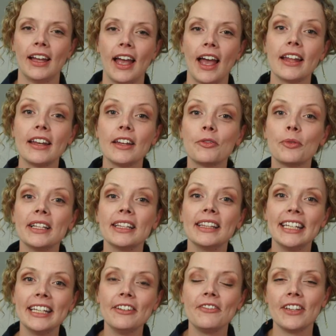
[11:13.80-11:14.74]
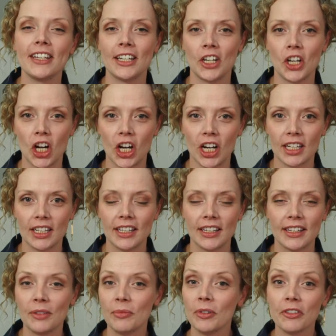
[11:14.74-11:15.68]
And if we live in God,
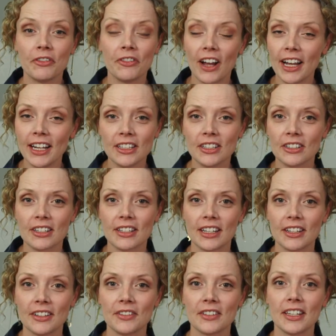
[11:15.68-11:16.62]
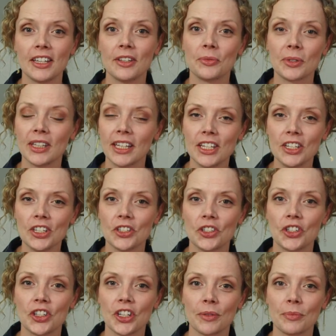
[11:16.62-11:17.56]
then we'll find ourselves in
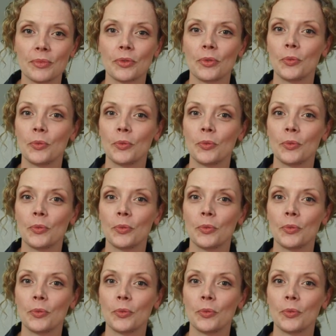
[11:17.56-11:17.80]
relationship